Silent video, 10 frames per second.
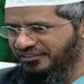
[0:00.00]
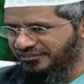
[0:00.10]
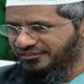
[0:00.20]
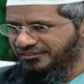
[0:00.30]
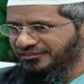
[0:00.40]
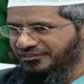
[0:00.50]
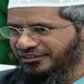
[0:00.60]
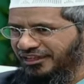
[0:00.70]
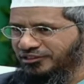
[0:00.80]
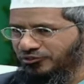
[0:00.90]
and told
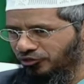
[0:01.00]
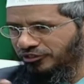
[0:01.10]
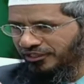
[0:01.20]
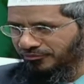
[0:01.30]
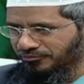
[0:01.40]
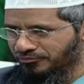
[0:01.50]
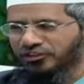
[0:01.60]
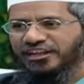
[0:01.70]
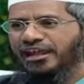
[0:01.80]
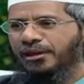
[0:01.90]
him what had happened.
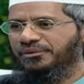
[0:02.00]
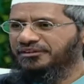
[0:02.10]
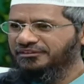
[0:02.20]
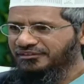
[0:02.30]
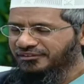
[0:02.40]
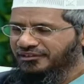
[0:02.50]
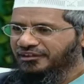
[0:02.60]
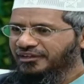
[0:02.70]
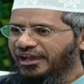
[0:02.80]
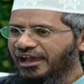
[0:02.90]
And
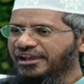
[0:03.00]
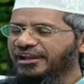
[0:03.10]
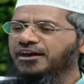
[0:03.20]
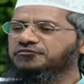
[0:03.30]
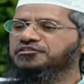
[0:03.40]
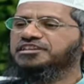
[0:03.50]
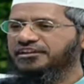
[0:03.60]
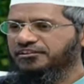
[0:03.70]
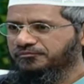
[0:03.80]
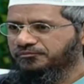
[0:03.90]
after that,
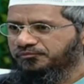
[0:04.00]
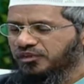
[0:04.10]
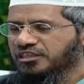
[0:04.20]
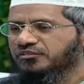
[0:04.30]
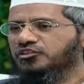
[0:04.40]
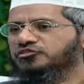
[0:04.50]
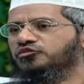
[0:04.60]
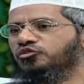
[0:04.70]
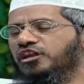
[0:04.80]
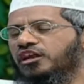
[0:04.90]
the verse of the Quran, Surah
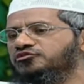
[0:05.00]
Baqarah,